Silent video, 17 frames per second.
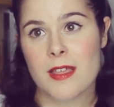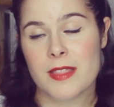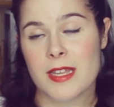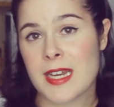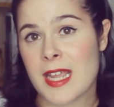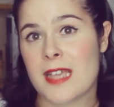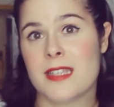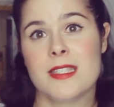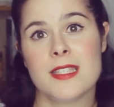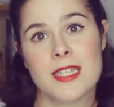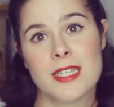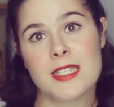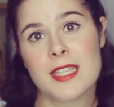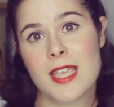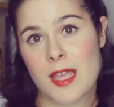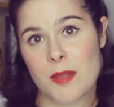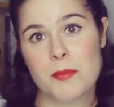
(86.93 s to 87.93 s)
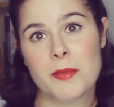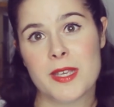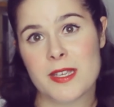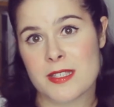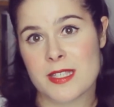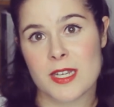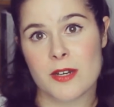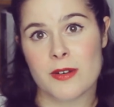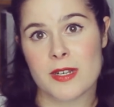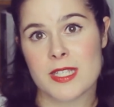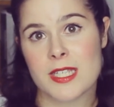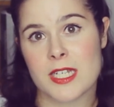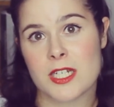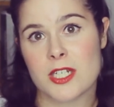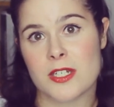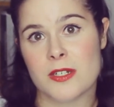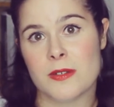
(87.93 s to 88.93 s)
then yes, this can be a serious
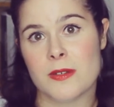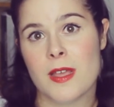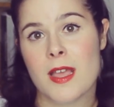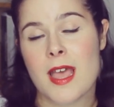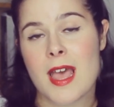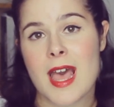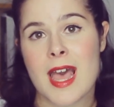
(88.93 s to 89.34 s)
issue.